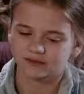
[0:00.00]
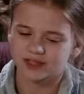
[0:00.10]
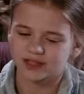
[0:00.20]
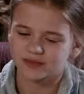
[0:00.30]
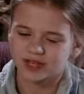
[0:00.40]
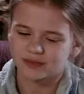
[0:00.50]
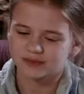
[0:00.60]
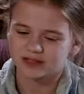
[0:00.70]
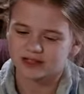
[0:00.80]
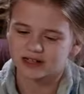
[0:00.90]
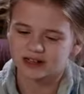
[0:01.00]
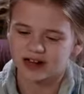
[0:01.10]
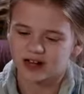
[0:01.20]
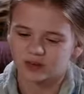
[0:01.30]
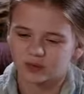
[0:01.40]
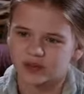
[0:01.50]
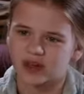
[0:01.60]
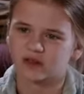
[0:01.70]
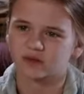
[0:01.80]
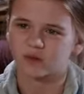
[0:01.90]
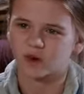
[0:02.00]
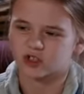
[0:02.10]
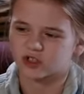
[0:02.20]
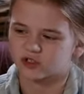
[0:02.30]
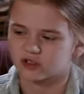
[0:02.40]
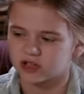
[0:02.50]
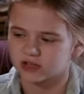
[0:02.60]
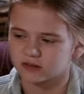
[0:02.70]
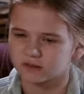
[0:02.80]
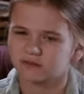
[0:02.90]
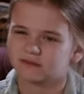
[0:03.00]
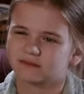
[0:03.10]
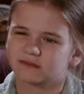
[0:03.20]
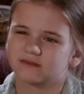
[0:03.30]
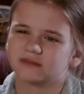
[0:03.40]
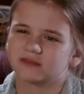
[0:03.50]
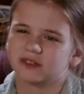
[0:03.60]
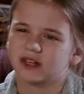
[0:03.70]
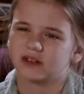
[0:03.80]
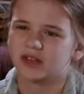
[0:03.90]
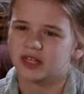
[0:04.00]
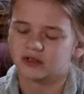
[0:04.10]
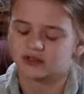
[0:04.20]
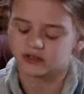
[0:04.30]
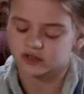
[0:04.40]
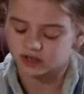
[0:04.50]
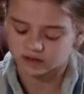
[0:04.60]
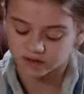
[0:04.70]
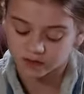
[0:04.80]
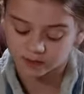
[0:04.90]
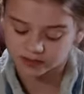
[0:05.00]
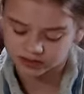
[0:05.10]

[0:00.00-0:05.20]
Sometimes you need help with getting washed and dressed. You know, the usual stuff, no big